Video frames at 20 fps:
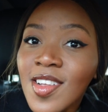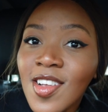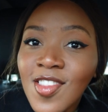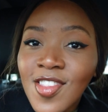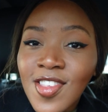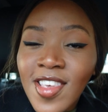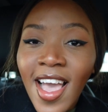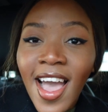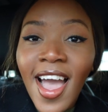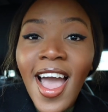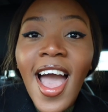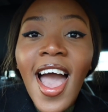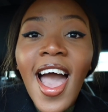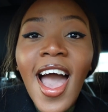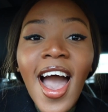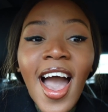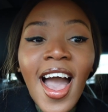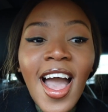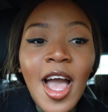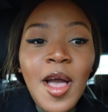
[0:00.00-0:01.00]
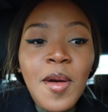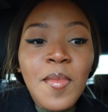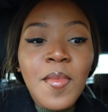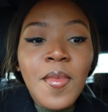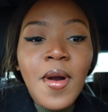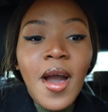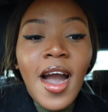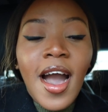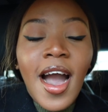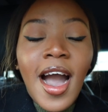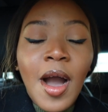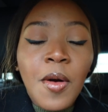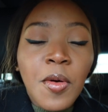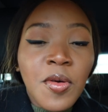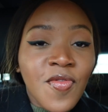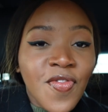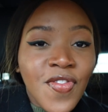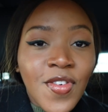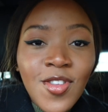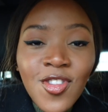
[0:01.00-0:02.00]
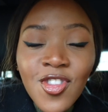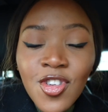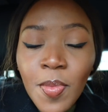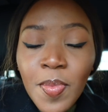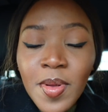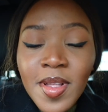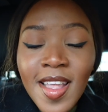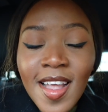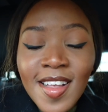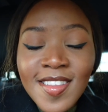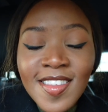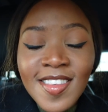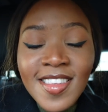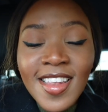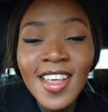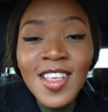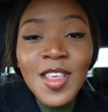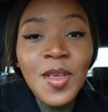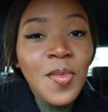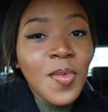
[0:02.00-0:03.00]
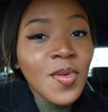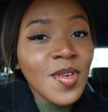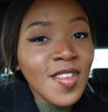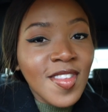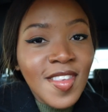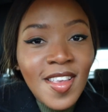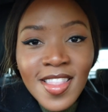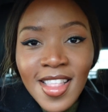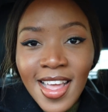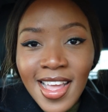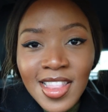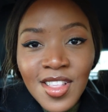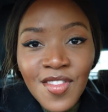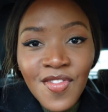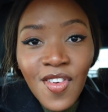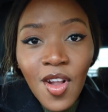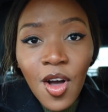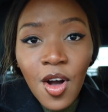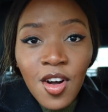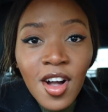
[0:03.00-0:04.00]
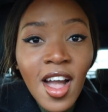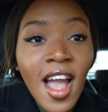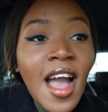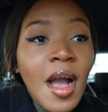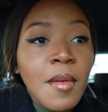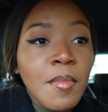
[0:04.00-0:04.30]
So yeah, I went food shopping yesterday, you would have seen that in the vlog,